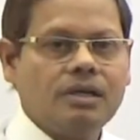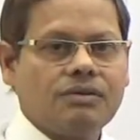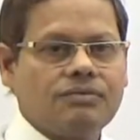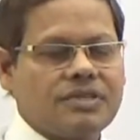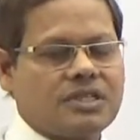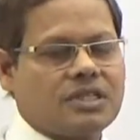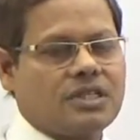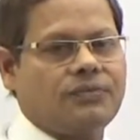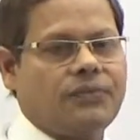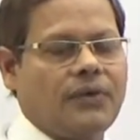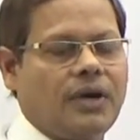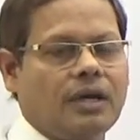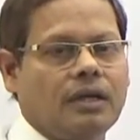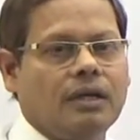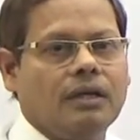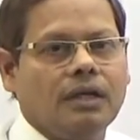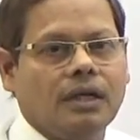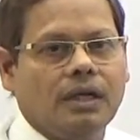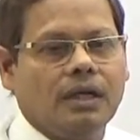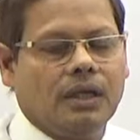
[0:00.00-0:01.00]
first of
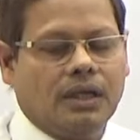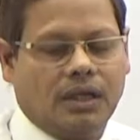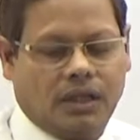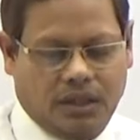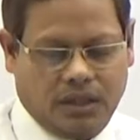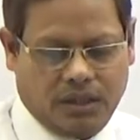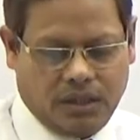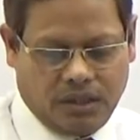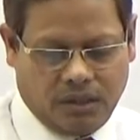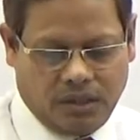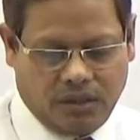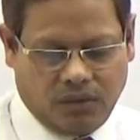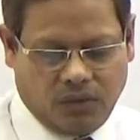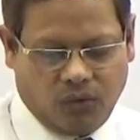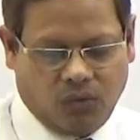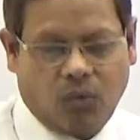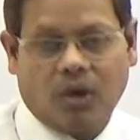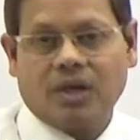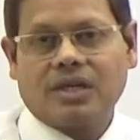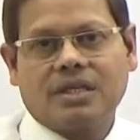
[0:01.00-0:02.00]
all,
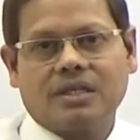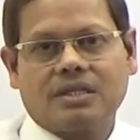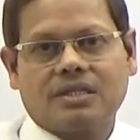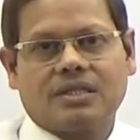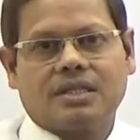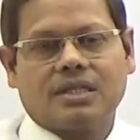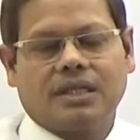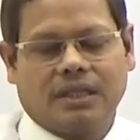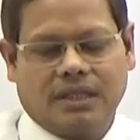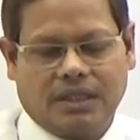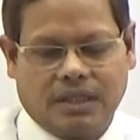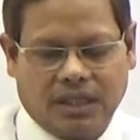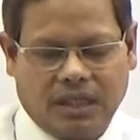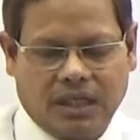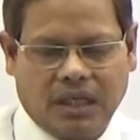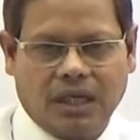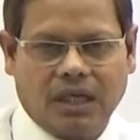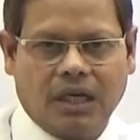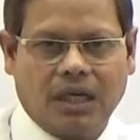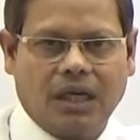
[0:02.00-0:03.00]
what is
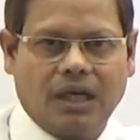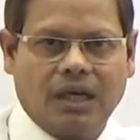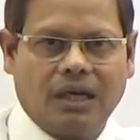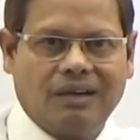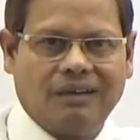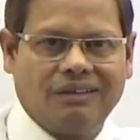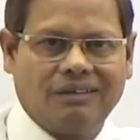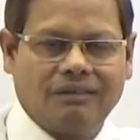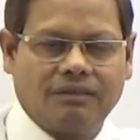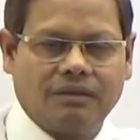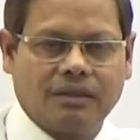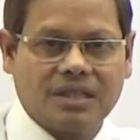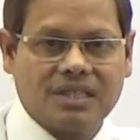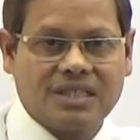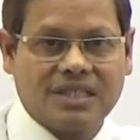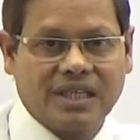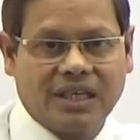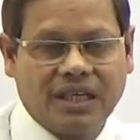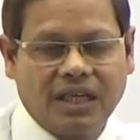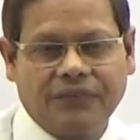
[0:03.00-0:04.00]
the
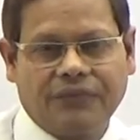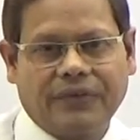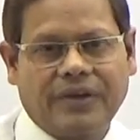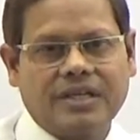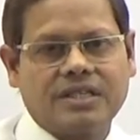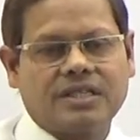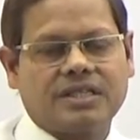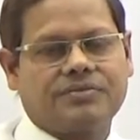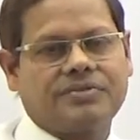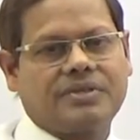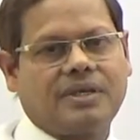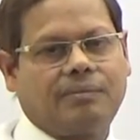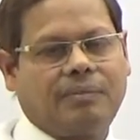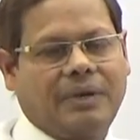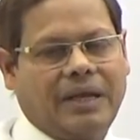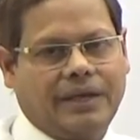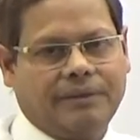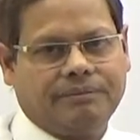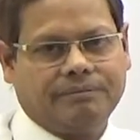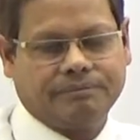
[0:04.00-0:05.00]
significance of
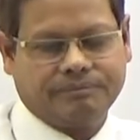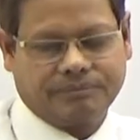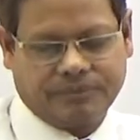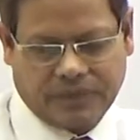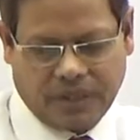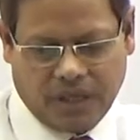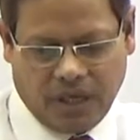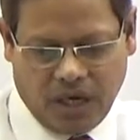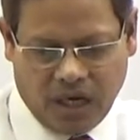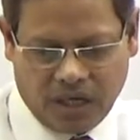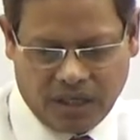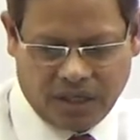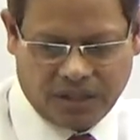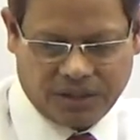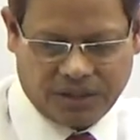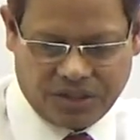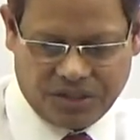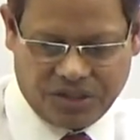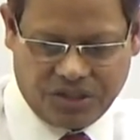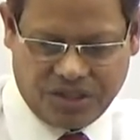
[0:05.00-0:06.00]
supply under
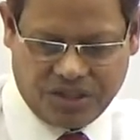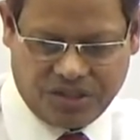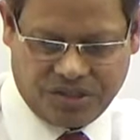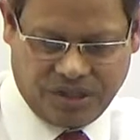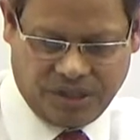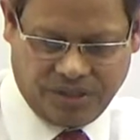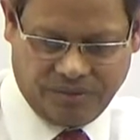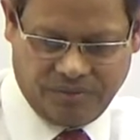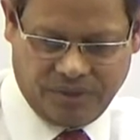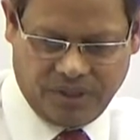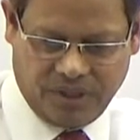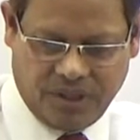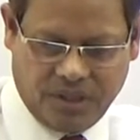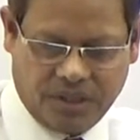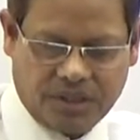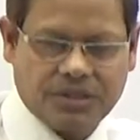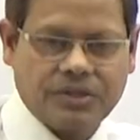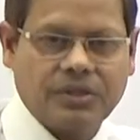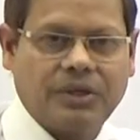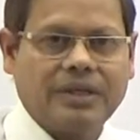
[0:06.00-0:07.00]
the GST?
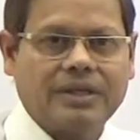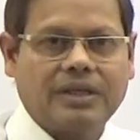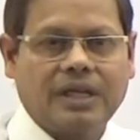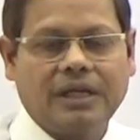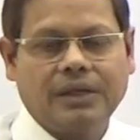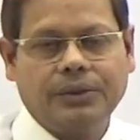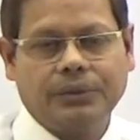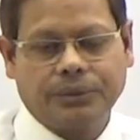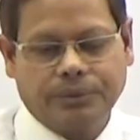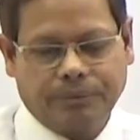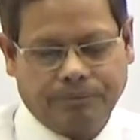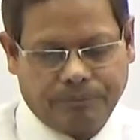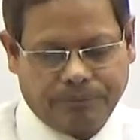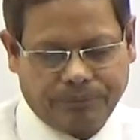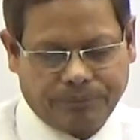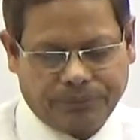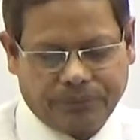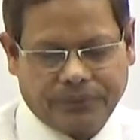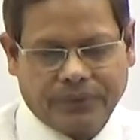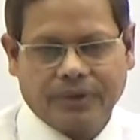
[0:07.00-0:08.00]
So I tell you,
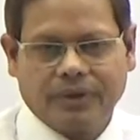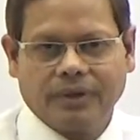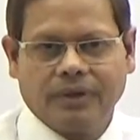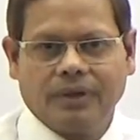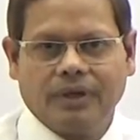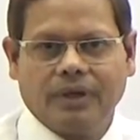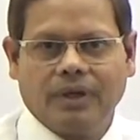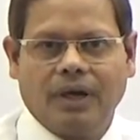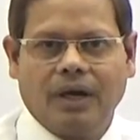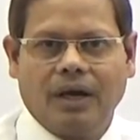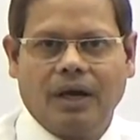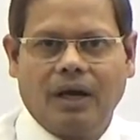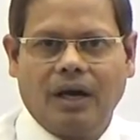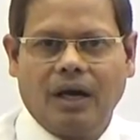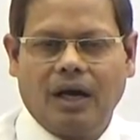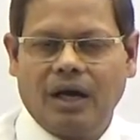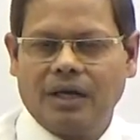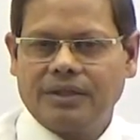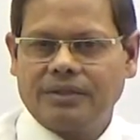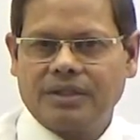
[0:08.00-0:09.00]

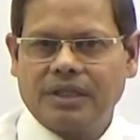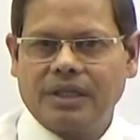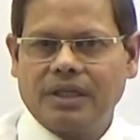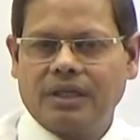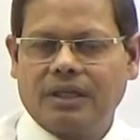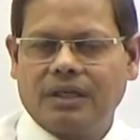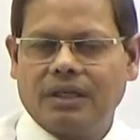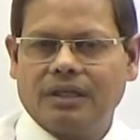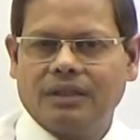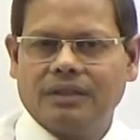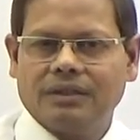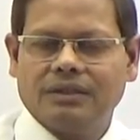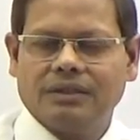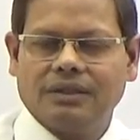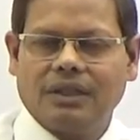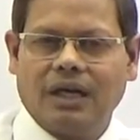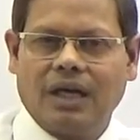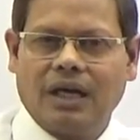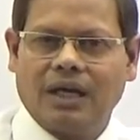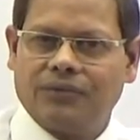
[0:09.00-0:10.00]
I think,
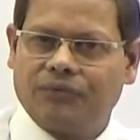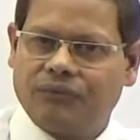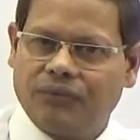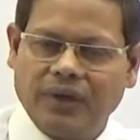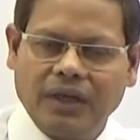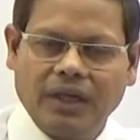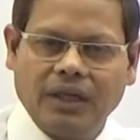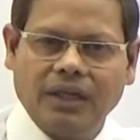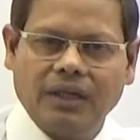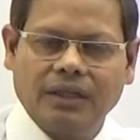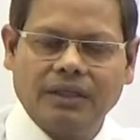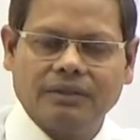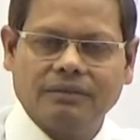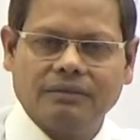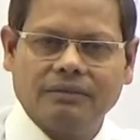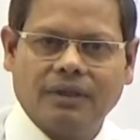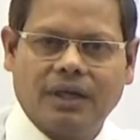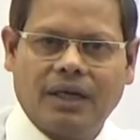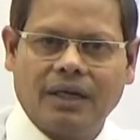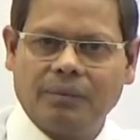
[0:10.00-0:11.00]
I feel
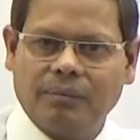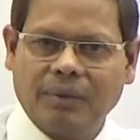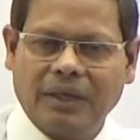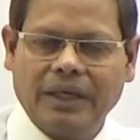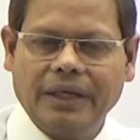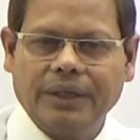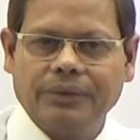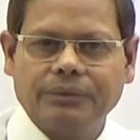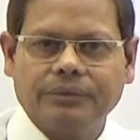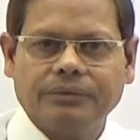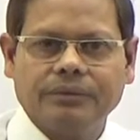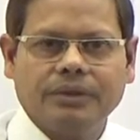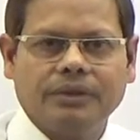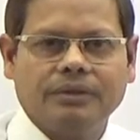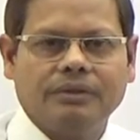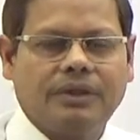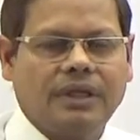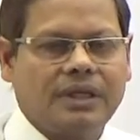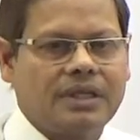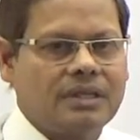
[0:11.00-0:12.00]
and believe
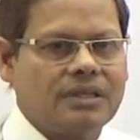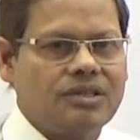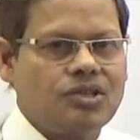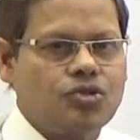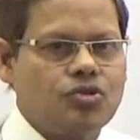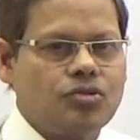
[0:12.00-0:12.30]
that